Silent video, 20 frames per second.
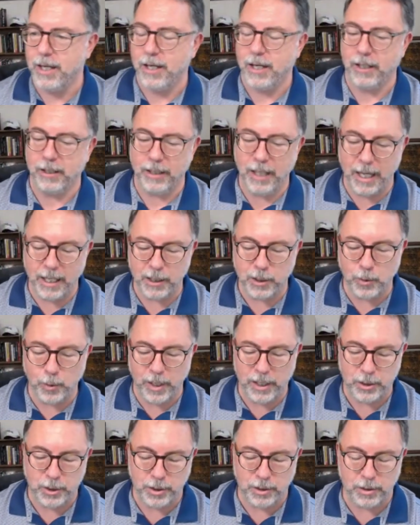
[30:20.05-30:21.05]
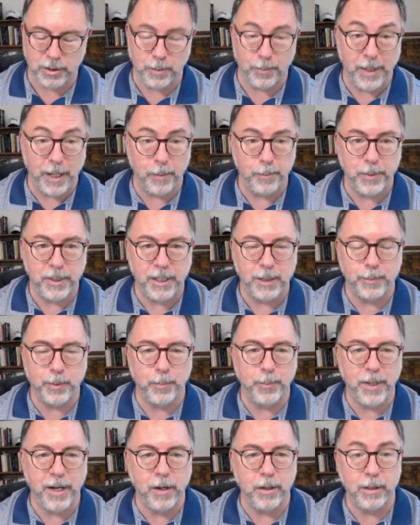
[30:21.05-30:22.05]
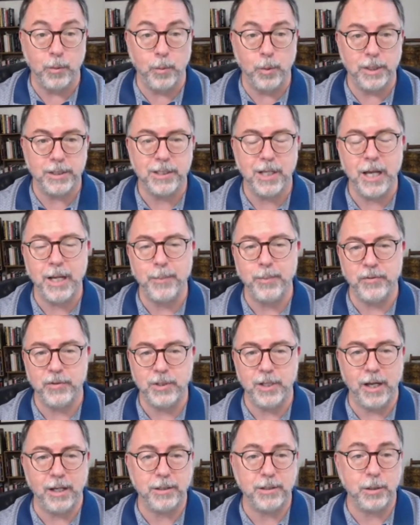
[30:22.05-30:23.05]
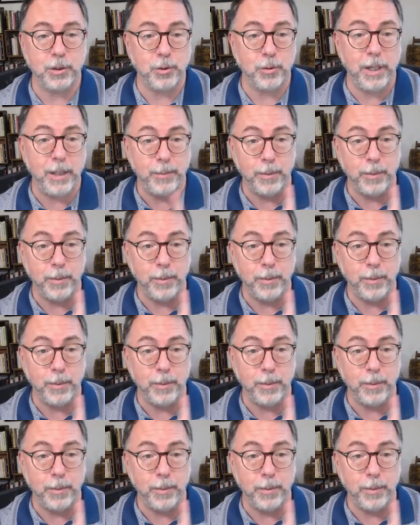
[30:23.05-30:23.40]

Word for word: a lot of questions about being prepared and what type of stocks to trade,